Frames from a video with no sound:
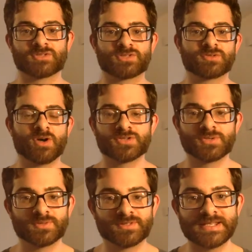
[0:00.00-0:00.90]

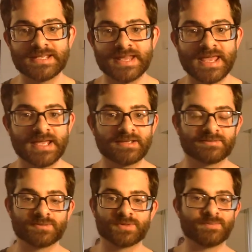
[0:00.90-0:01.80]
lawsuit with TNA
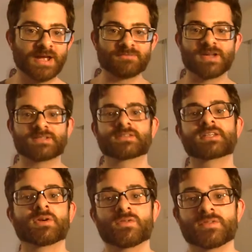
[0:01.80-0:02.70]
or Impact
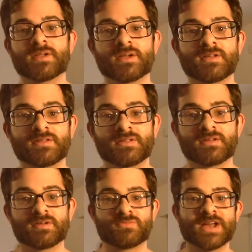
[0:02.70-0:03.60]
Wrestling over
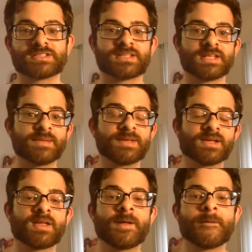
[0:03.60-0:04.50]
the rights to the
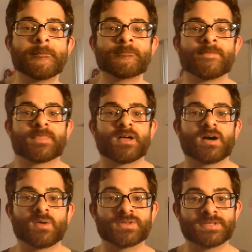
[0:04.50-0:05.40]
gimmick?
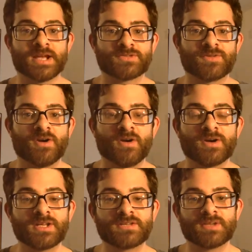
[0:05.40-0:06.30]
What's next for the
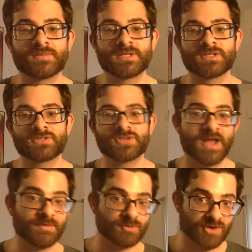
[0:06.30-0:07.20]
Hardys? I mean, you can
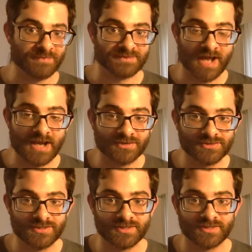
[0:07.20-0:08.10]
have them drop the
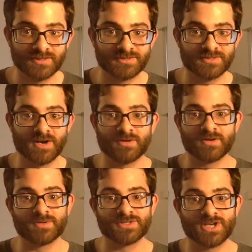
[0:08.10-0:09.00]
titles to
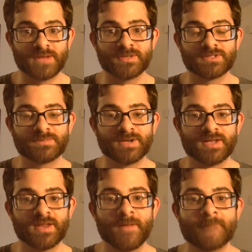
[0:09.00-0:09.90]
Cesaro and Sheamus, but
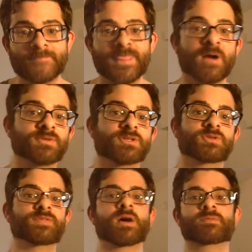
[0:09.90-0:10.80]
that would
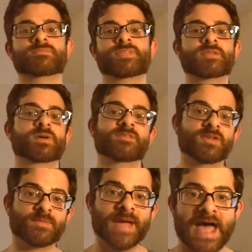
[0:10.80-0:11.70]
include that one. Then they'll have
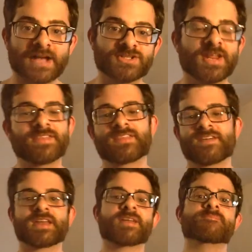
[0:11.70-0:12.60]
another match, and I think they've
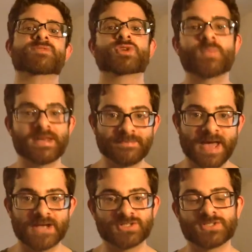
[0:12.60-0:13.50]
had too many
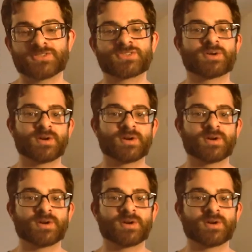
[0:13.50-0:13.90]
matches, so